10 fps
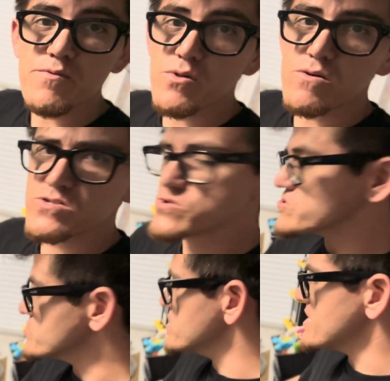the other storage
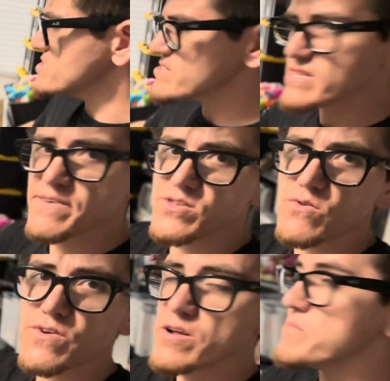unit and I just left it over
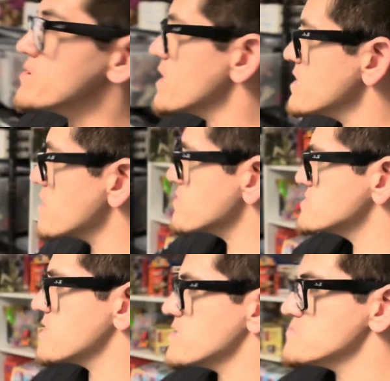here. But a lot of these
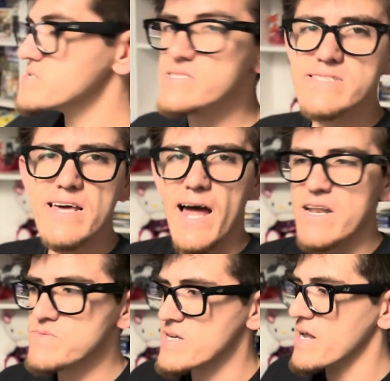items, it's not
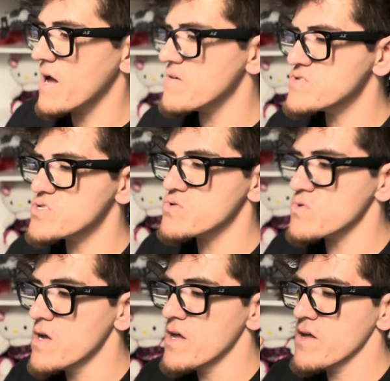items that I have to
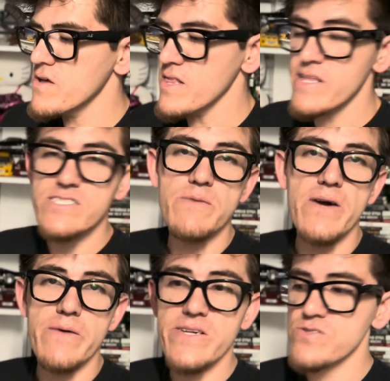list on my
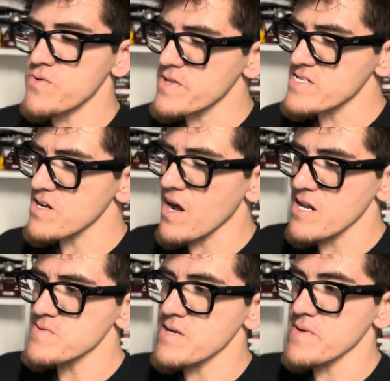eBay store. These are
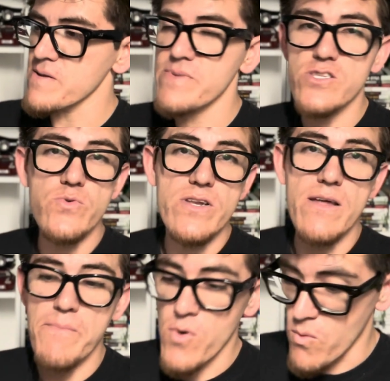items that I'm going to be doing a
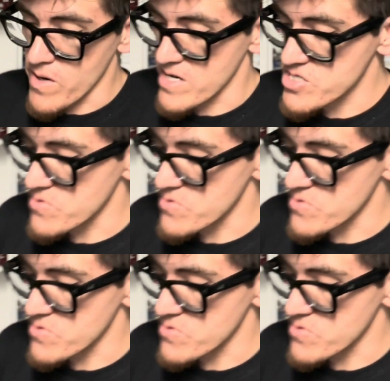more one I show.